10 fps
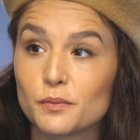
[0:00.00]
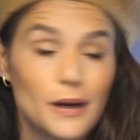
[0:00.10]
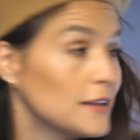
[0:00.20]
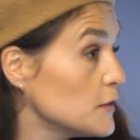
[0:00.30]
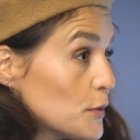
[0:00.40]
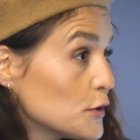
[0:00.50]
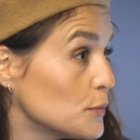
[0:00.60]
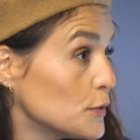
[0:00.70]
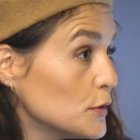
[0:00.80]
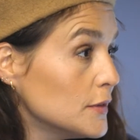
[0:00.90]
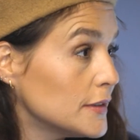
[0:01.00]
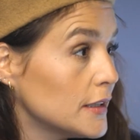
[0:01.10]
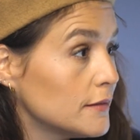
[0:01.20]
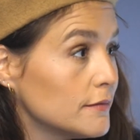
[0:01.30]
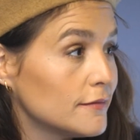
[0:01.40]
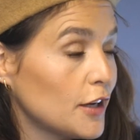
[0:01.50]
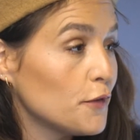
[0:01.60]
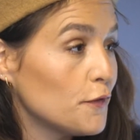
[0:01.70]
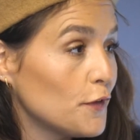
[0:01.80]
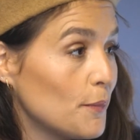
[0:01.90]
well as possible and then
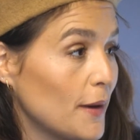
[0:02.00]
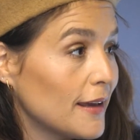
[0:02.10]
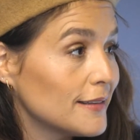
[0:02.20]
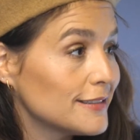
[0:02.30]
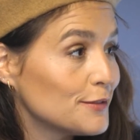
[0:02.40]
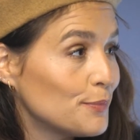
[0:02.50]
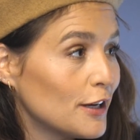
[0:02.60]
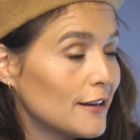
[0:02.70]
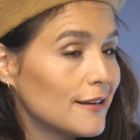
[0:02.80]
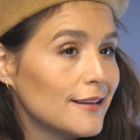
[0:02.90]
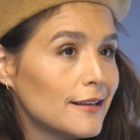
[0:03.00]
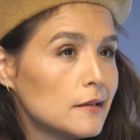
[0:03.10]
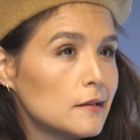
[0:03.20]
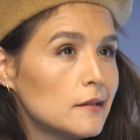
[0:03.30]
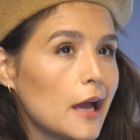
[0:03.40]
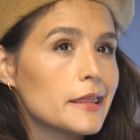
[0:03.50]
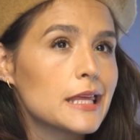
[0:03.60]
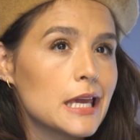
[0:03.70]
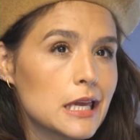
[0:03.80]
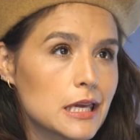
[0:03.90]
hope for the best. Yeah. But I
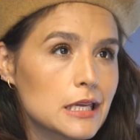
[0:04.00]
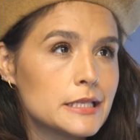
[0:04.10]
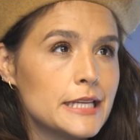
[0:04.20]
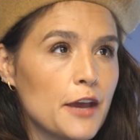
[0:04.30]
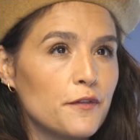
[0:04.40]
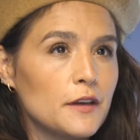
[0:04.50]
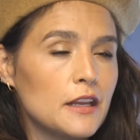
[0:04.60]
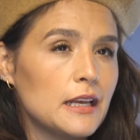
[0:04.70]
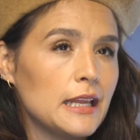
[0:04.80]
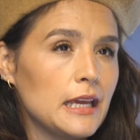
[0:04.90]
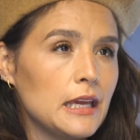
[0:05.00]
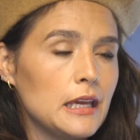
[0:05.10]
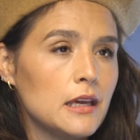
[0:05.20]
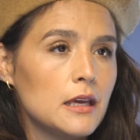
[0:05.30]
think definitely